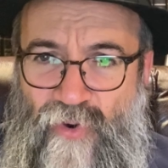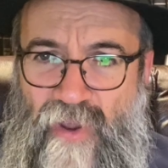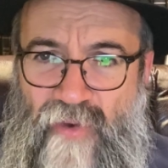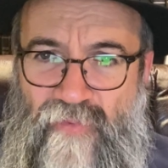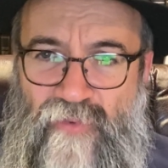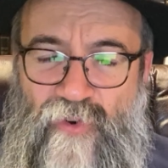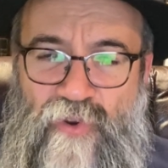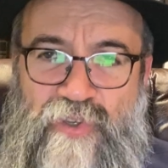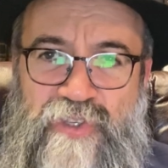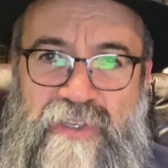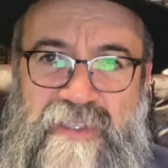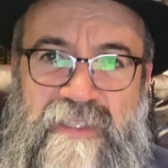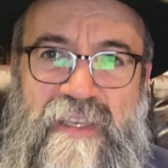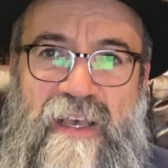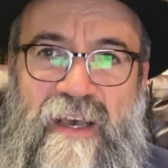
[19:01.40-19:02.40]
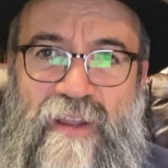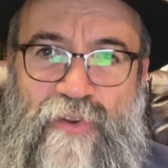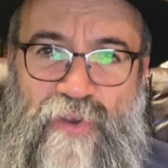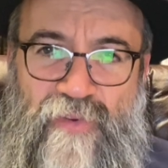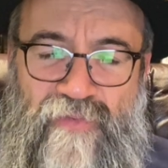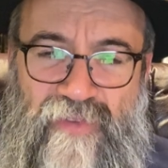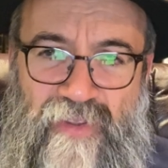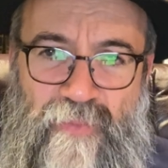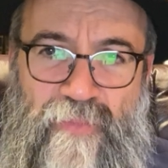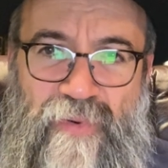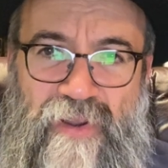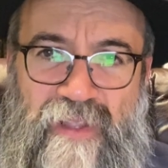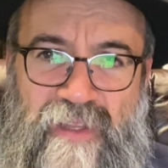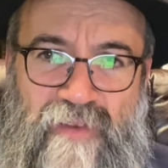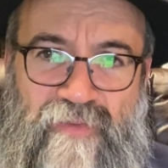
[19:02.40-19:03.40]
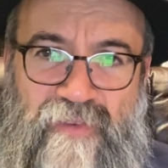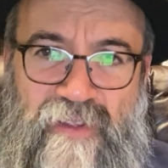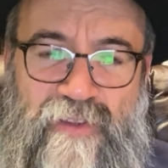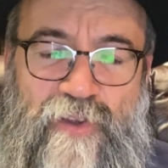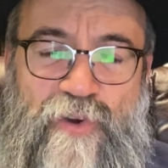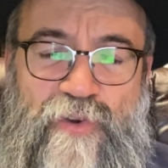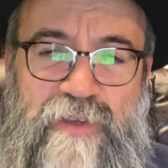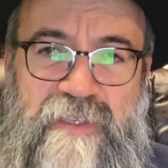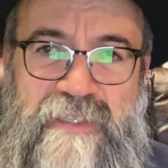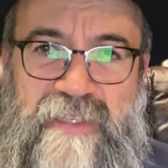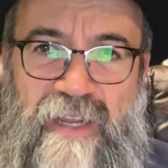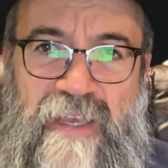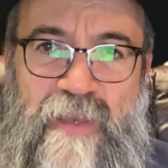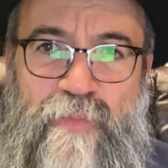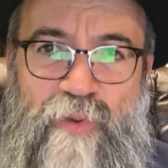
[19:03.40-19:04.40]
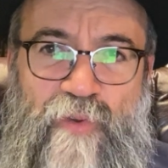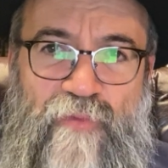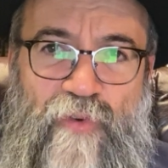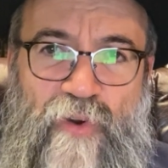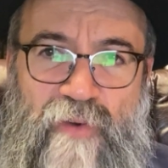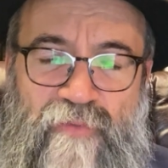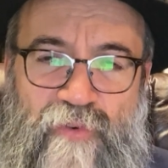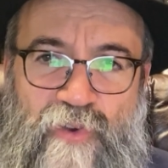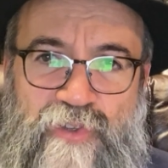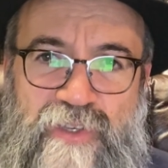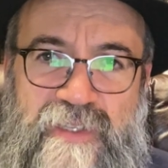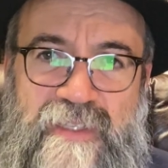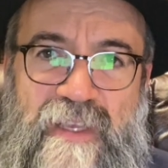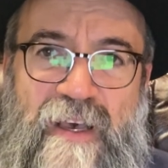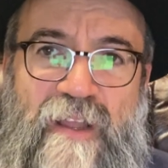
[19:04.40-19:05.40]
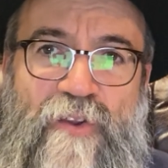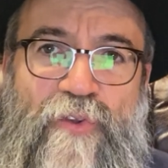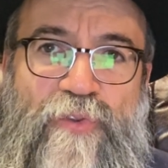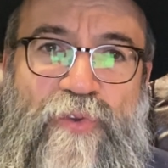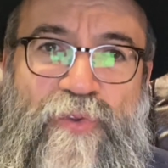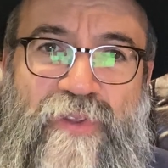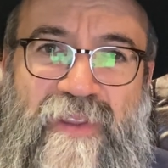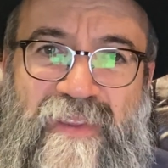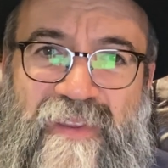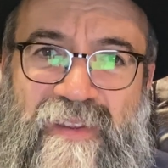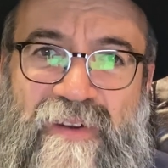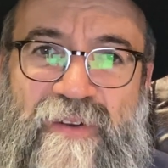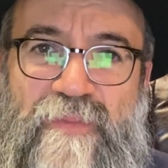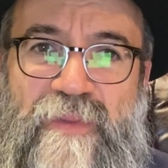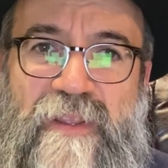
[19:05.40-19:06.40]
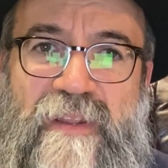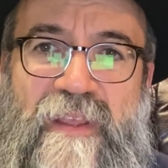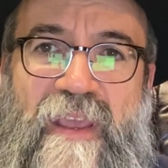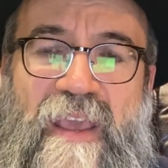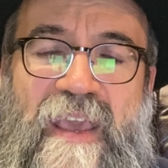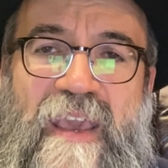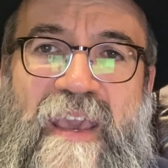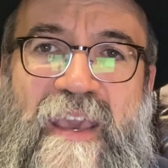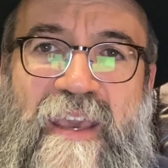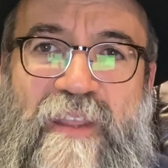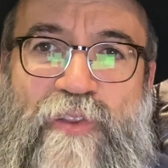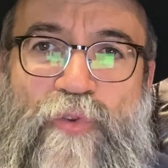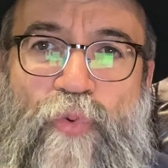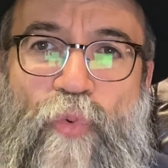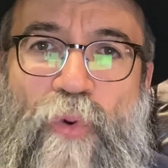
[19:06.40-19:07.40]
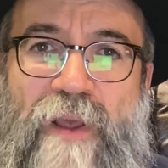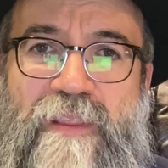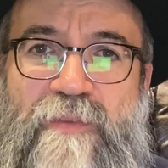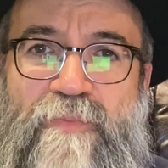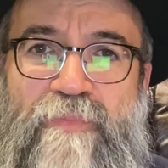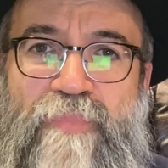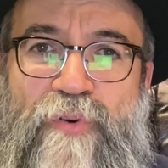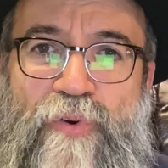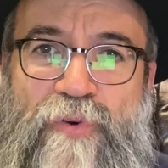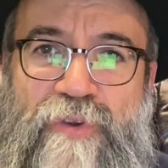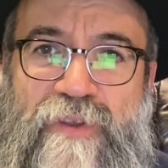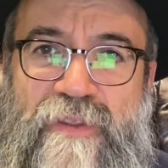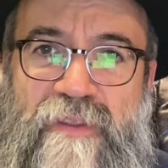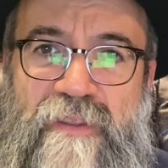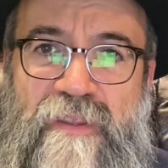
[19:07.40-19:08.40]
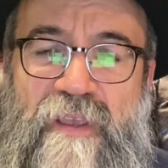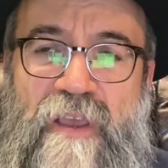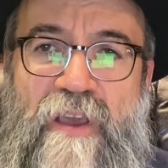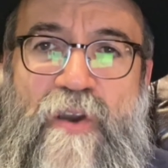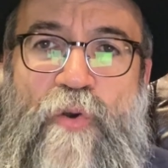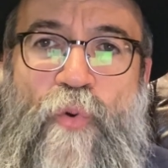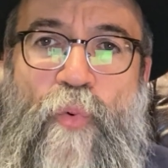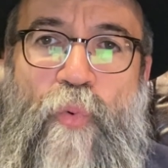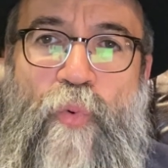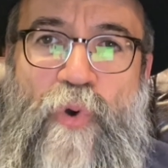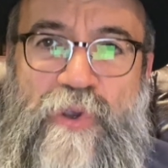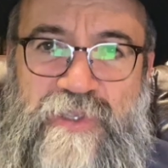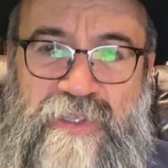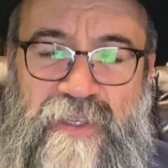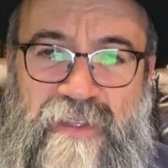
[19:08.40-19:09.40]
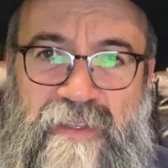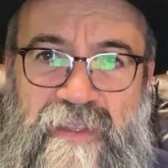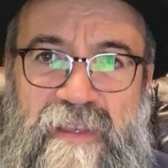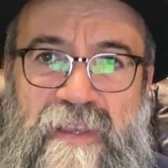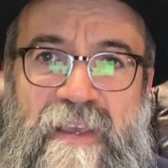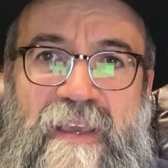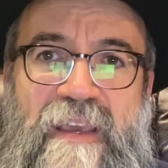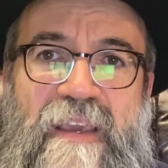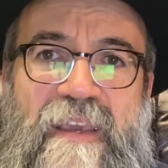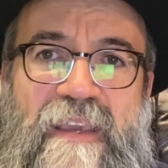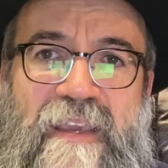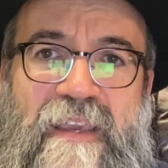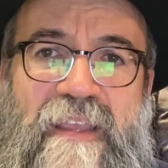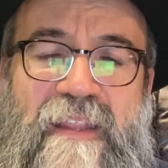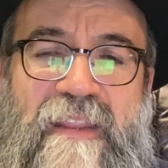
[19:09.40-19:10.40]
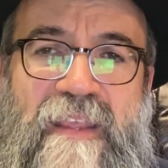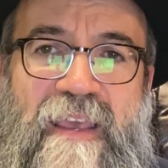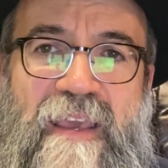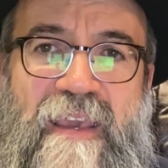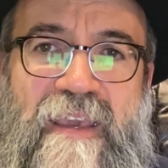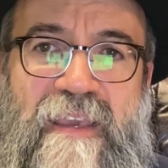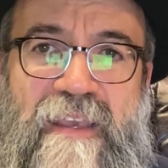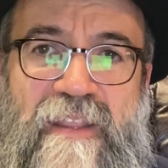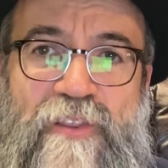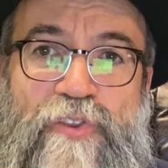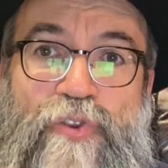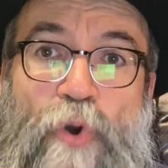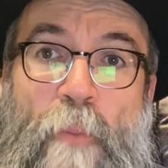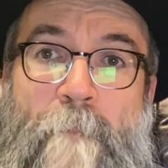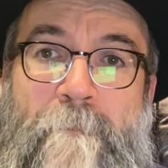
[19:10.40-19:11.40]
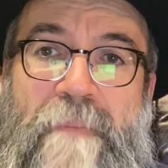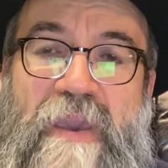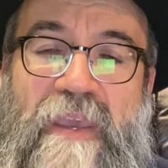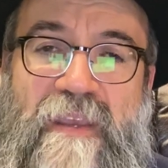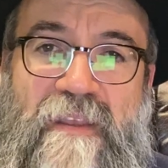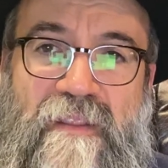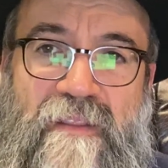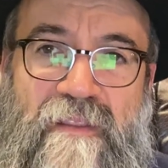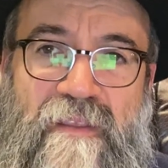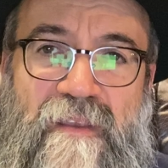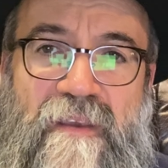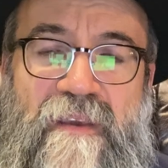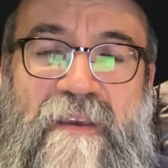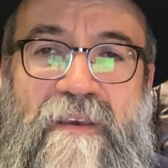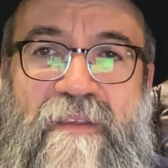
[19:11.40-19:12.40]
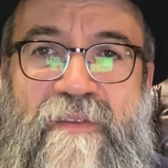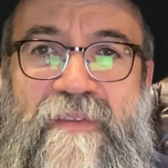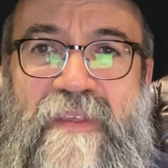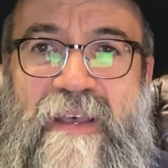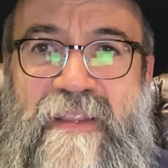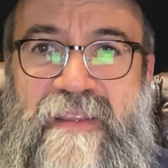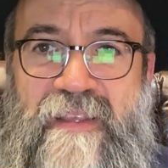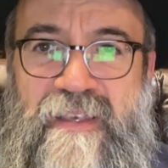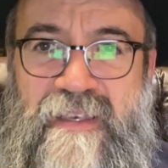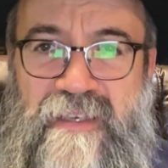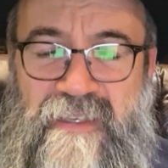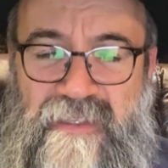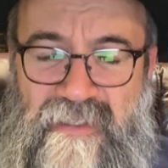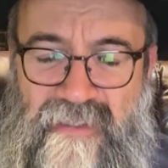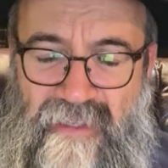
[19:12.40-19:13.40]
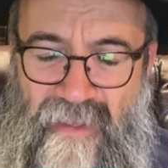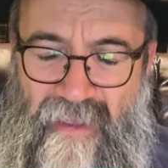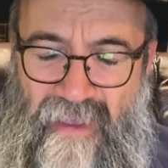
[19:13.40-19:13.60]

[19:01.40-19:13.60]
hafroshas challah, if the bread, if the dough is liable for hafroshas challah, to determine at what point was it in a domain that is